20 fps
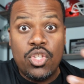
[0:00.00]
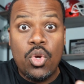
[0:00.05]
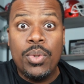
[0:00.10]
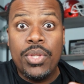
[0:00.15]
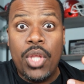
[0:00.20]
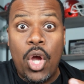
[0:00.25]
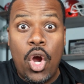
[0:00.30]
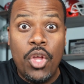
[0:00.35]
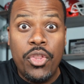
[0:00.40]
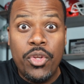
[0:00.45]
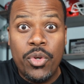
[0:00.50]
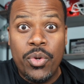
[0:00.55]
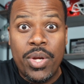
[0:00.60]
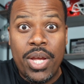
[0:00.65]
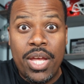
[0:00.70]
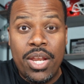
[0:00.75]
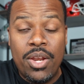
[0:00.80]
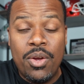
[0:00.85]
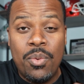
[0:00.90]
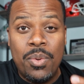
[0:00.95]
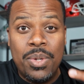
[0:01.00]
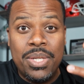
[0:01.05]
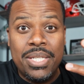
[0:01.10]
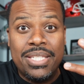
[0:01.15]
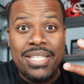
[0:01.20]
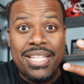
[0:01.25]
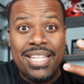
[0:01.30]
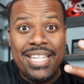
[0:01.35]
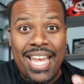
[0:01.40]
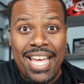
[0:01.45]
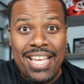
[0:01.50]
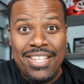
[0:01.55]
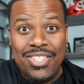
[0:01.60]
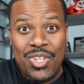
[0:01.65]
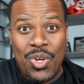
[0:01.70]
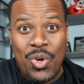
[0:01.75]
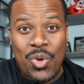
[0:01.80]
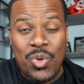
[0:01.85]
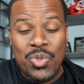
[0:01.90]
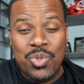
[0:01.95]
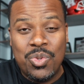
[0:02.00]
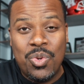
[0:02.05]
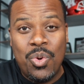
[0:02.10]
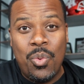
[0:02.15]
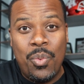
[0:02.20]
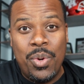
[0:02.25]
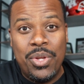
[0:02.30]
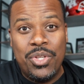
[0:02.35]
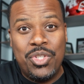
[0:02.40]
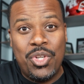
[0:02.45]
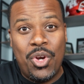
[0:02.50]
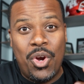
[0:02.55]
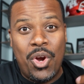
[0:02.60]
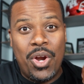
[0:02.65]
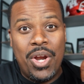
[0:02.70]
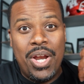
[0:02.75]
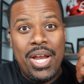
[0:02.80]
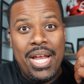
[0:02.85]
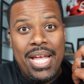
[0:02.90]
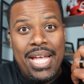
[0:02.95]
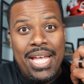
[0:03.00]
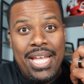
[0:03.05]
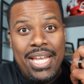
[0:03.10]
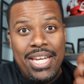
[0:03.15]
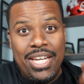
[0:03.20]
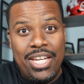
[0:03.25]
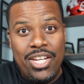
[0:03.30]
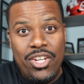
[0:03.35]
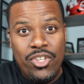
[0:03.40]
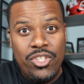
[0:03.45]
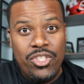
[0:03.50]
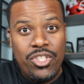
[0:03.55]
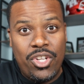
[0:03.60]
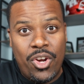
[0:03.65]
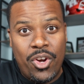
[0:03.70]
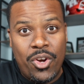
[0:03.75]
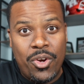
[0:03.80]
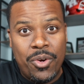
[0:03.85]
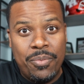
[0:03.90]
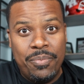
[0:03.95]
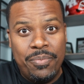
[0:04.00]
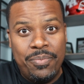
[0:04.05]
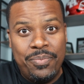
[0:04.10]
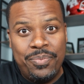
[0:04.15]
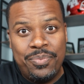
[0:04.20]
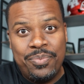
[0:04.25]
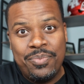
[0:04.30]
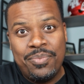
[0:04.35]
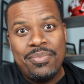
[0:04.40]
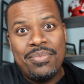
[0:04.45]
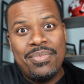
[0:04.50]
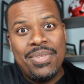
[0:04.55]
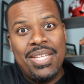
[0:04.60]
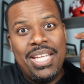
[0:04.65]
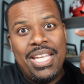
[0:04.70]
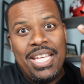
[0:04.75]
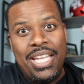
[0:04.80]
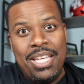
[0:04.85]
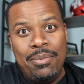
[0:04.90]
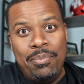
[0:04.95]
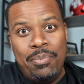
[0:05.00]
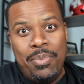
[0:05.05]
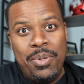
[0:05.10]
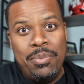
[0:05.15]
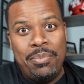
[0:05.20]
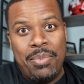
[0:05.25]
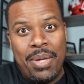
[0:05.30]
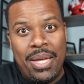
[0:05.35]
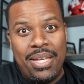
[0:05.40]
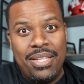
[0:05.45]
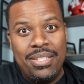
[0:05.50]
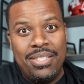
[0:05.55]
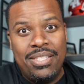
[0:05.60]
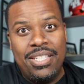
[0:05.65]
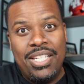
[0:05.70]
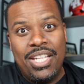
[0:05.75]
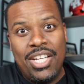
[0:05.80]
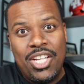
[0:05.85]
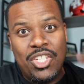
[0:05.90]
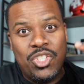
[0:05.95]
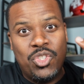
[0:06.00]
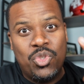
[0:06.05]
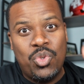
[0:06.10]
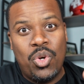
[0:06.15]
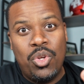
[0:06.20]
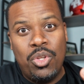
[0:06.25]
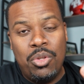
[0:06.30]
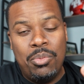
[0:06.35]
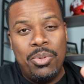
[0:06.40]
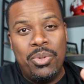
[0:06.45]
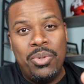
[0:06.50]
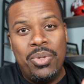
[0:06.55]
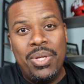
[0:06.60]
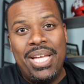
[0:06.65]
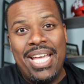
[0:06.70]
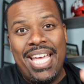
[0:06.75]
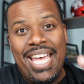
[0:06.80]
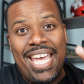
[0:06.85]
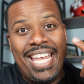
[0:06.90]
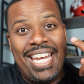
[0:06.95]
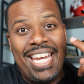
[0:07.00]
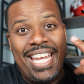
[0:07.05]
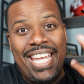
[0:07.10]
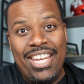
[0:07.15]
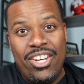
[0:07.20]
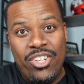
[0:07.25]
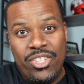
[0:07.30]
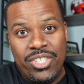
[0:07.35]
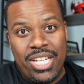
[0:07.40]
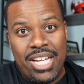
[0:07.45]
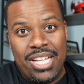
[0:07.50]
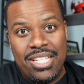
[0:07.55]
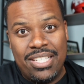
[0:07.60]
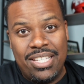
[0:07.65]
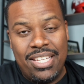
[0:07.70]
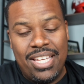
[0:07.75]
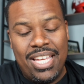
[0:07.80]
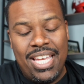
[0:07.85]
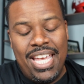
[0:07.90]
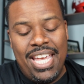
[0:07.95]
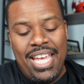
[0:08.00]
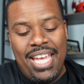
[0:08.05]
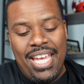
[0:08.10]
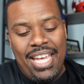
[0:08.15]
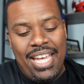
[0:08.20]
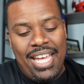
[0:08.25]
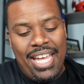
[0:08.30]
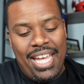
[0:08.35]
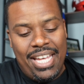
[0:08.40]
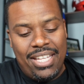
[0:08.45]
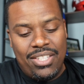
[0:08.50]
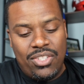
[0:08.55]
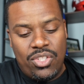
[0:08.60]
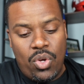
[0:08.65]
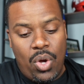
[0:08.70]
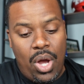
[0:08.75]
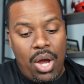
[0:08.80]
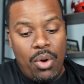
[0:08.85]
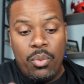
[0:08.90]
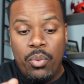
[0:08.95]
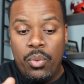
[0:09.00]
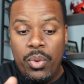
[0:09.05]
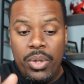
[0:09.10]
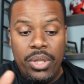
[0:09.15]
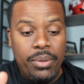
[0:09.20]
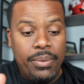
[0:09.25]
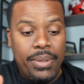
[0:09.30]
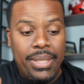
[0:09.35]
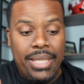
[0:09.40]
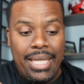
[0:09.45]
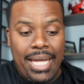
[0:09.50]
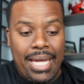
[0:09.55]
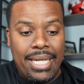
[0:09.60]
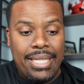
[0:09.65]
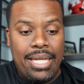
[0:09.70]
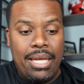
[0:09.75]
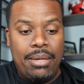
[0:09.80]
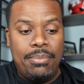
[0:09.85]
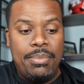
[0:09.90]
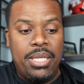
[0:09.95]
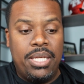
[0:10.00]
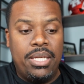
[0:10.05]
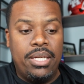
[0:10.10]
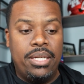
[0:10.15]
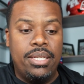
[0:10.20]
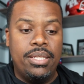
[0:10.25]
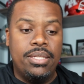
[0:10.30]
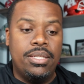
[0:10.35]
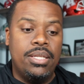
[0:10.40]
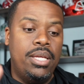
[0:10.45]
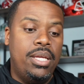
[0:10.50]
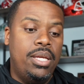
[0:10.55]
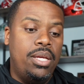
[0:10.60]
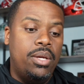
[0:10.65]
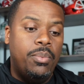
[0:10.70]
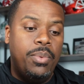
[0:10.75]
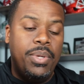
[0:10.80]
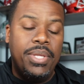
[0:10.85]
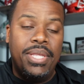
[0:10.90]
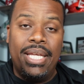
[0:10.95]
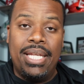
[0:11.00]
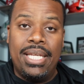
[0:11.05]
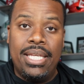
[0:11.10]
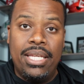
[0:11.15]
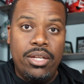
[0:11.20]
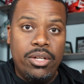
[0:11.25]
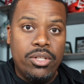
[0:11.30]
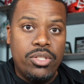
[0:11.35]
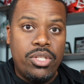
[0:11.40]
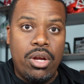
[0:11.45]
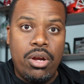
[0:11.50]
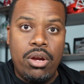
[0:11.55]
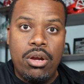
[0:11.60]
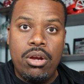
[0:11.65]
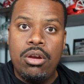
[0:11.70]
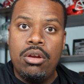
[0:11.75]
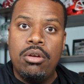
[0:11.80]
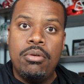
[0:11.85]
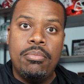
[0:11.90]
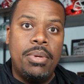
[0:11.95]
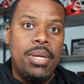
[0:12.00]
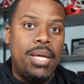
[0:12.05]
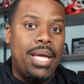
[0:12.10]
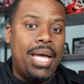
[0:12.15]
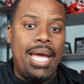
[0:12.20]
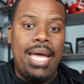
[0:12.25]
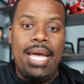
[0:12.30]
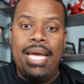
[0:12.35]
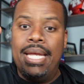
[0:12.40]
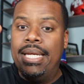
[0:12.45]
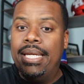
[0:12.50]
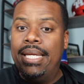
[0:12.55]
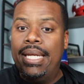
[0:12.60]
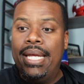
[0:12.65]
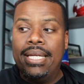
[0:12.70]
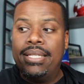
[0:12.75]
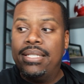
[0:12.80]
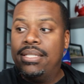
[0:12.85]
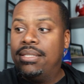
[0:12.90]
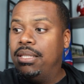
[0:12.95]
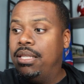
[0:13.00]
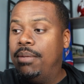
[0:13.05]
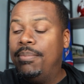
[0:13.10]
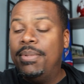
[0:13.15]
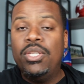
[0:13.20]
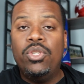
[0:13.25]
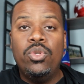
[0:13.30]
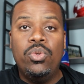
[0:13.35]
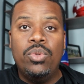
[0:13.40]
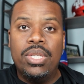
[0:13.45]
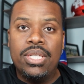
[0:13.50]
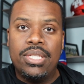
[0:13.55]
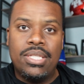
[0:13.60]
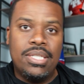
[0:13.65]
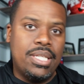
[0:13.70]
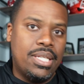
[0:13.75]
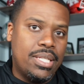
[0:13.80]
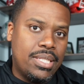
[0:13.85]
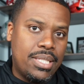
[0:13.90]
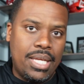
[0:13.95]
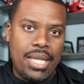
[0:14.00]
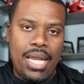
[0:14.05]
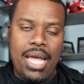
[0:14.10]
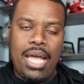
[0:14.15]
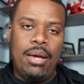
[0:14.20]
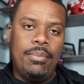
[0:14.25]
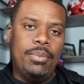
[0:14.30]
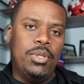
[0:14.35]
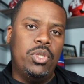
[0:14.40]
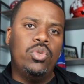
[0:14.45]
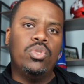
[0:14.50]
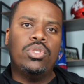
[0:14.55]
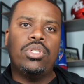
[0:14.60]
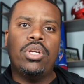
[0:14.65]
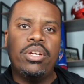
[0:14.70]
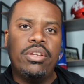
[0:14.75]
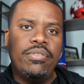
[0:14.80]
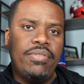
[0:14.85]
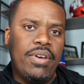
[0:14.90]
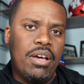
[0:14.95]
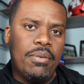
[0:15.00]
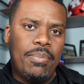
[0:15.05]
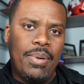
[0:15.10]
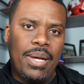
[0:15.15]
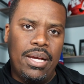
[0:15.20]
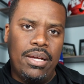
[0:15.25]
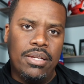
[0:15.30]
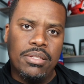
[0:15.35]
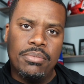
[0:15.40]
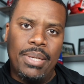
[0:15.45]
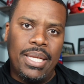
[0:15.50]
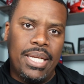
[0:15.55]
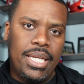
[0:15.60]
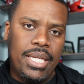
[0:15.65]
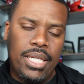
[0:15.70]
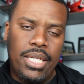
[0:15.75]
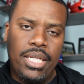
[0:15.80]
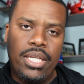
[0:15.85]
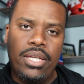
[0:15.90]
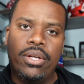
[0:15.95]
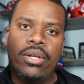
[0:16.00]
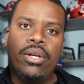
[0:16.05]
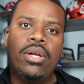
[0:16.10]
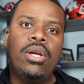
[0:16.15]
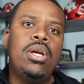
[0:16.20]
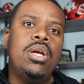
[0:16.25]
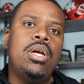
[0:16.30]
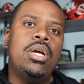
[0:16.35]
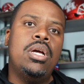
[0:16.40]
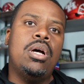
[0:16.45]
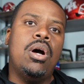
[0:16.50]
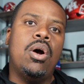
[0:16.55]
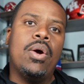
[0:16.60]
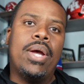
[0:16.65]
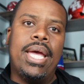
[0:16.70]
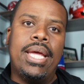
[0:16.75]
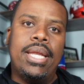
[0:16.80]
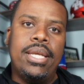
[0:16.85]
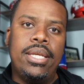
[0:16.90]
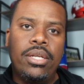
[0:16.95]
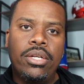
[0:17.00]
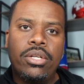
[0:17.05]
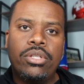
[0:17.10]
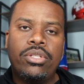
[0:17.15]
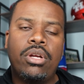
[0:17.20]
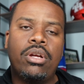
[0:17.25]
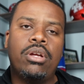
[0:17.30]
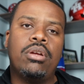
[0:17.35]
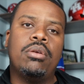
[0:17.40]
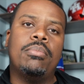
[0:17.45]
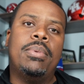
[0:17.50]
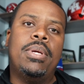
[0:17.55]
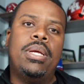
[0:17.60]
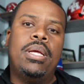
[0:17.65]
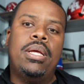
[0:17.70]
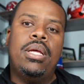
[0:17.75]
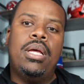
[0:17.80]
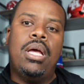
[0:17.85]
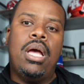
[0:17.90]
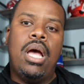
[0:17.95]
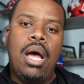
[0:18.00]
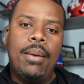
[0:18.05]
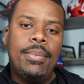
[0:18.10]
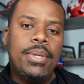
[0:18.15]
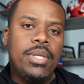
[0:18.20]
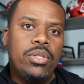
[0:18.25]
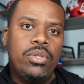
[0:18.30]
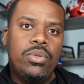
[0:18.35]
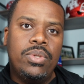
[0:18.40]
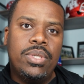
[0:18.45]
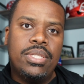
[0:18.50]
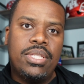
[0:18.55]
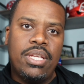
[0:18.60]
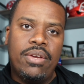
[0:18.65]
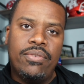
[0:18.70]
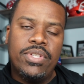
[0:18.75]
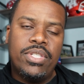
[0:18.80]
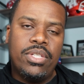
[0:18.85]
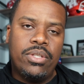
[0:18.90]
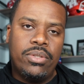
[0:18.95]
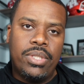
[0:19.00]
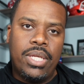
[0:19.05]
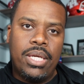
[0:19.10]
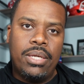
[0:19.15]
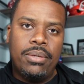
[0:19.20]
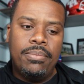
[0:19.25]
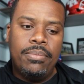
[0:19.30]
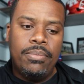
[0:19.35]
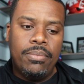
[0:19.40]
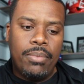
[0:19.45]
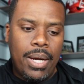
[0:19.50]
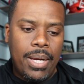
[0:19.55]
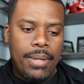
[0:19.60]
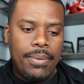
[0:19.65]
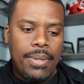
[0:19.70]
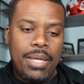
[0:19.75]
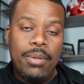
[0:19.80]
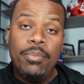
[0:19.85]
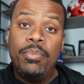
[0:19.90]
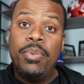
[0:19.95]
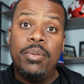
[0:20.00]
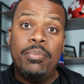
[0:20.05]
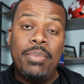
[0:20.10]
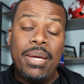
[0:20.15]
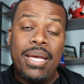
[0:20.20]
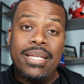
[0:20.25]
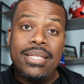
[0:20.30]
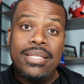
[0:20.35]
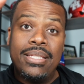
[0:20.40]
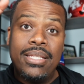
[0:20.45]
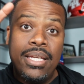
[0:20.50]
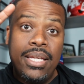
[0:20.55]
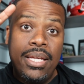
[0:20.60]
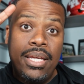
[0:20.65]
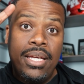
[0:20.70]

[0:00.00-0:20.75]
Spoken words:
so what the author created was NICE goals, which are near term, input-based, controllable, and energizing. And so I really, really like that, because we think near term, hey, let me do this, instead of saying, hey, I'm gonna lose 35 pounds by the end of the year. Okay, near term, I'm gonna do this every single day, right? Input based,